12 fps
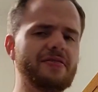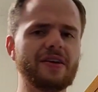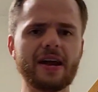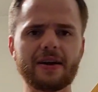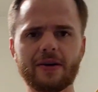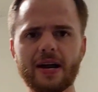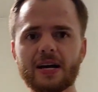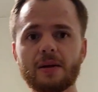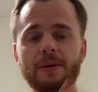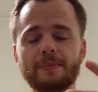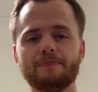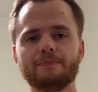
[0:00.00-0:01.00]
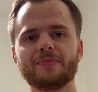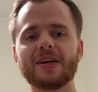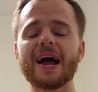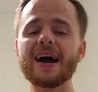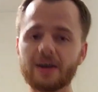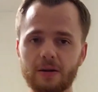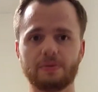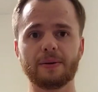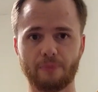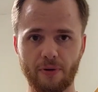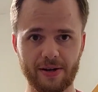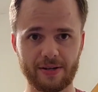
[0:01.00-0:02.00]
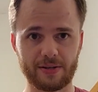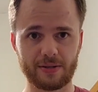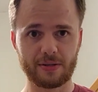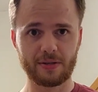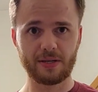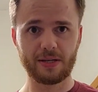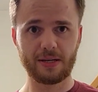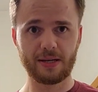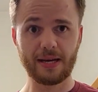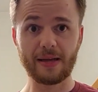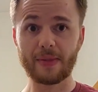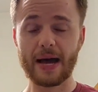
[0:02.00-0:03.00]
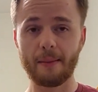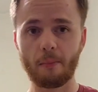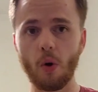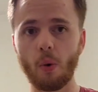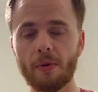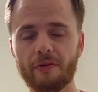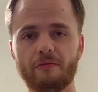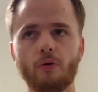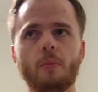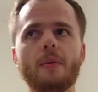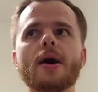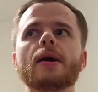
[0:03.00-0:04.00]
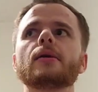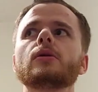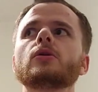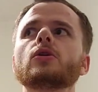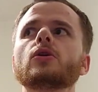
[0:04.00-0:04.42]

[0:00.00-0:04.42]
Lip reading: that I could be praised in that moment for my